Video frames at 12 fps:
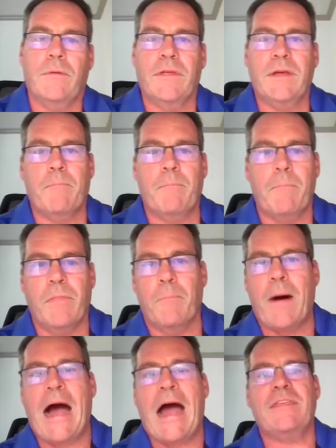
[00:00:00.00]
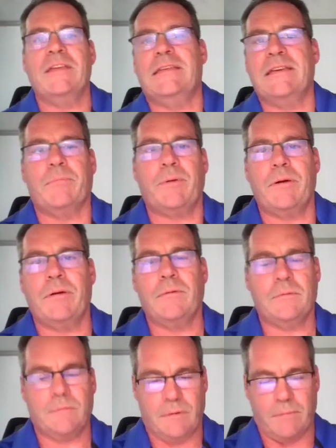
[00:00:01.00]
the buy the dip
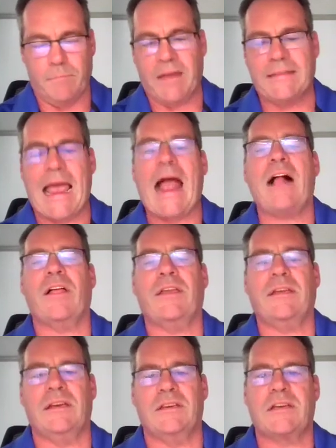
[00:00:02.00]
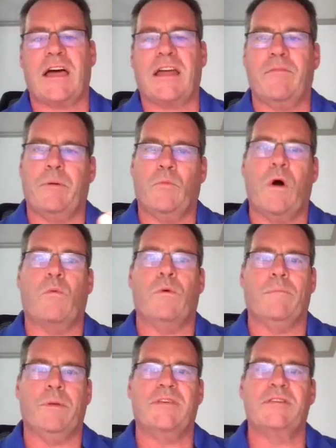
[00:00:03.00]
mentality has kind of been what
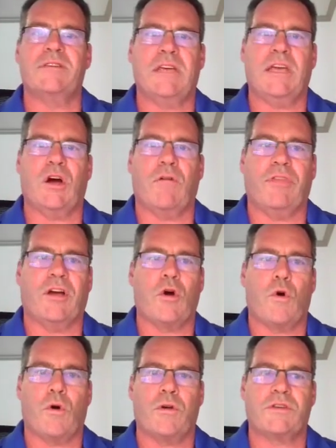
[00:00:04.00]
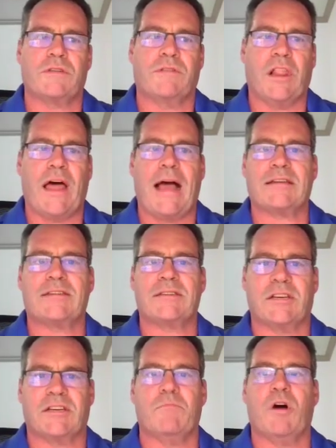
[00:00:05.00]
we've been seeing over the course of the
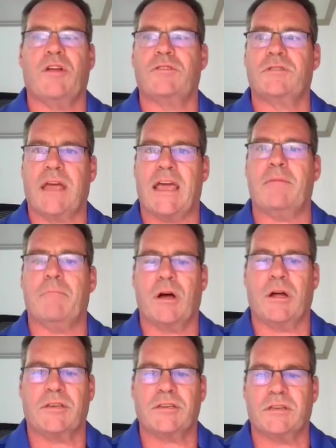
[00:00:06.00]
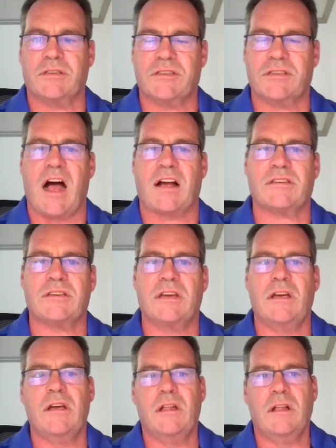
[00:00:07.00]
last 6 months to 8 months in stocks.
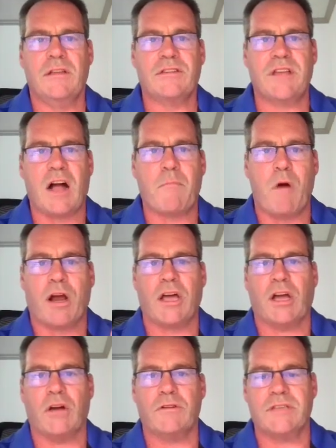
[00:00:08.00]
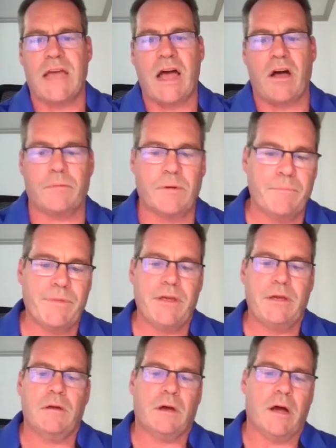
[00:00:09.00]
Stock market goes down.
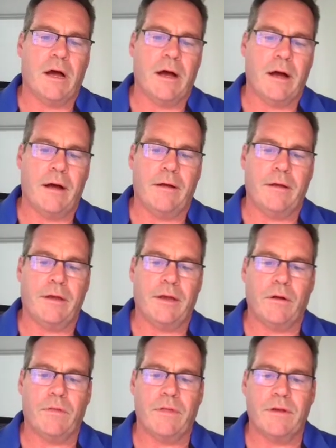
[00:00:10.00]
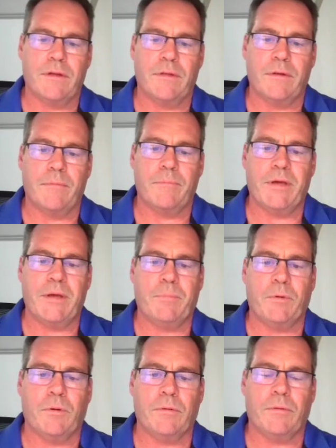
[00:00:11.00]
The
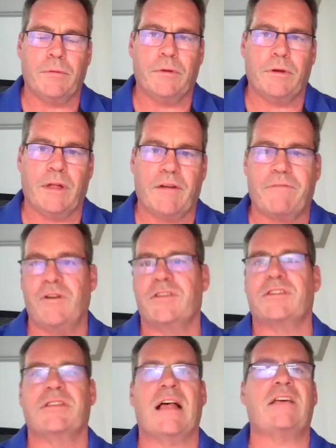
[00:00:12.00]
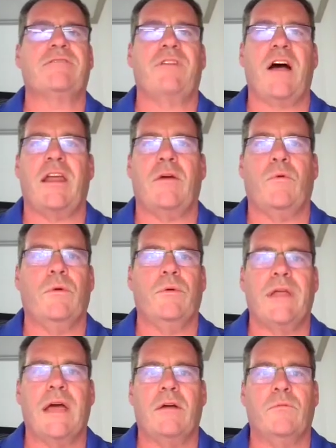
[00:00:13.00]
people, like for instance, last Friday we
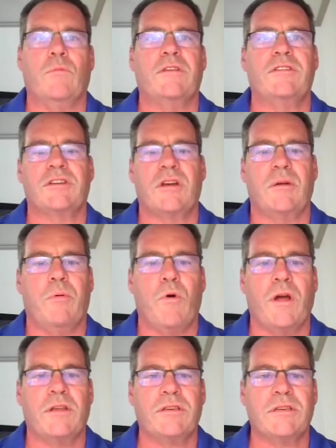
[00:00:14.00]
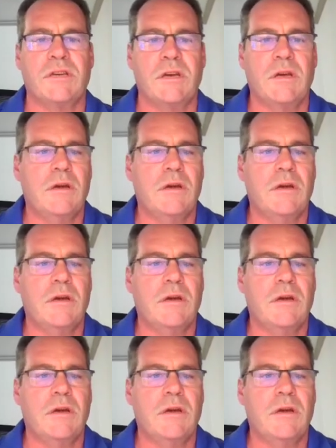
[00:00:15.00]
were down 600 points.